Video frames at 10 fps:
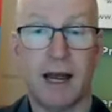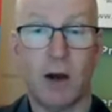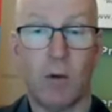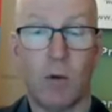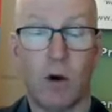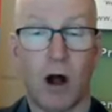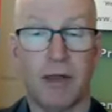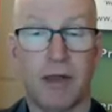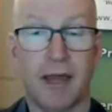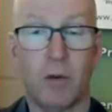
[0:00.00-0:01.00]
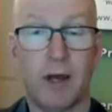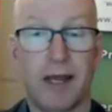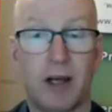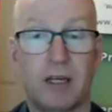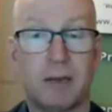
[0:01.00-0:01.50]
Now, I think we're
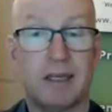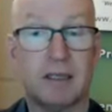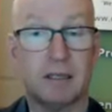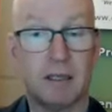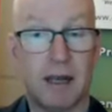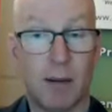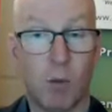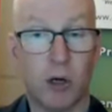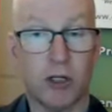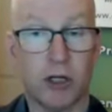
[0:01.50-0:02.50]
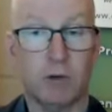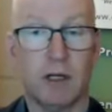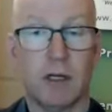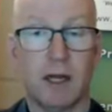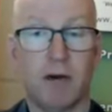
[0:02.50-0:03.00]
going to be somewhat
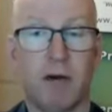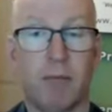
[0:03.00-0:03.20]
sheltered here